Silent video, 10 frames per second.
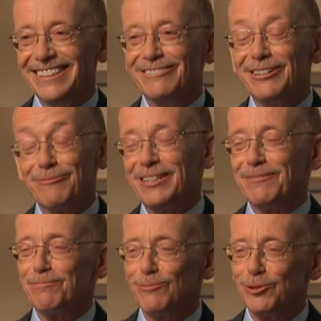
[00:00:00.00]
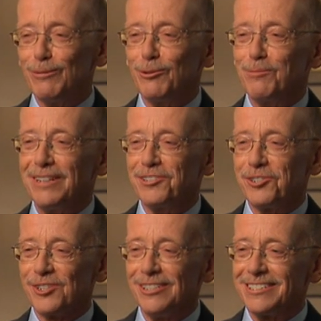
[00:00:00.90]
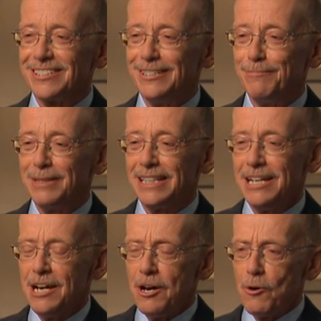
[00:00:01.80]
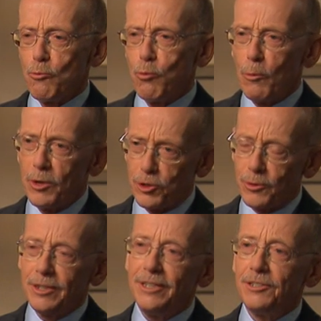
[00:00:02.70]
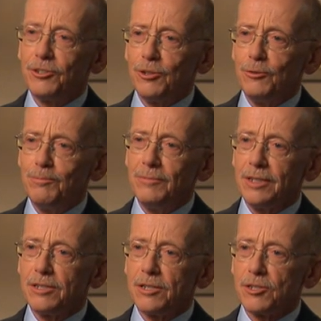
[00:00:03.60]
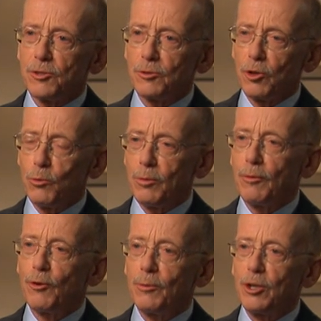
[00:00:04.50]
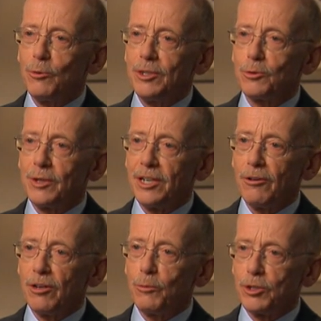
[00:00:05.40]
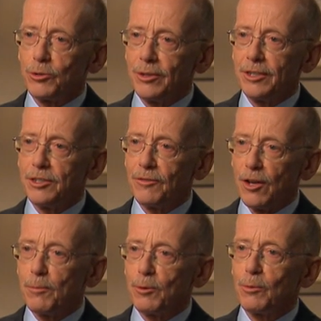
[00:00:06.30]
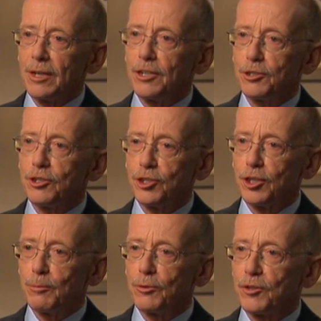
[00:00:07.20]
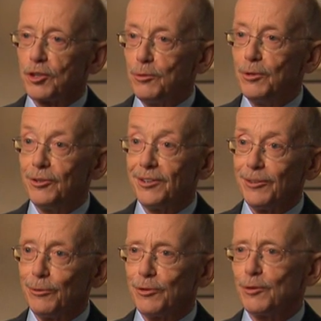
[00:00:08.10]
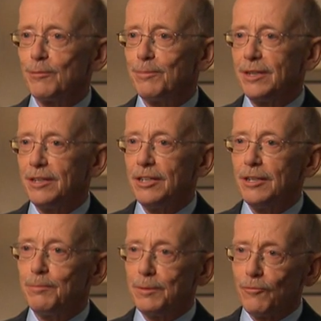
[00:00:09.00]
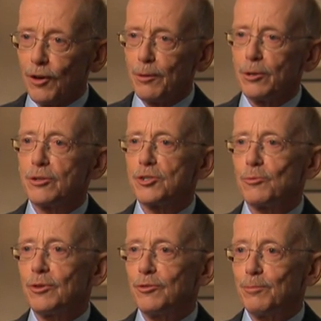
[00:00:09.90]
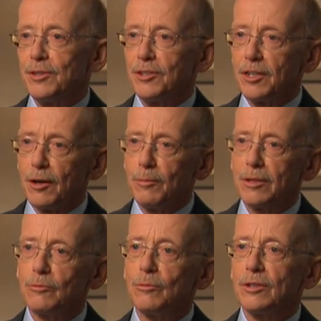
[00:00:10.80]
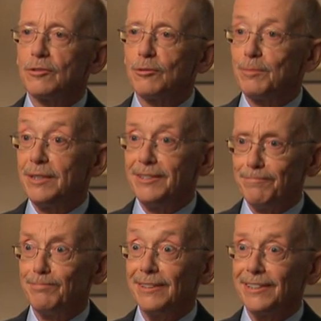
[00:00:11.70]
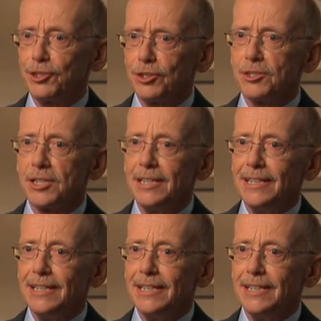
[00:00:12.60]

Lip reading: Well, we get trouble with militias all the time, but what we try and do is, before we go into an area, we try and develop a relationship with the community, whether it be farmers, whether it be the government, whether it be militias.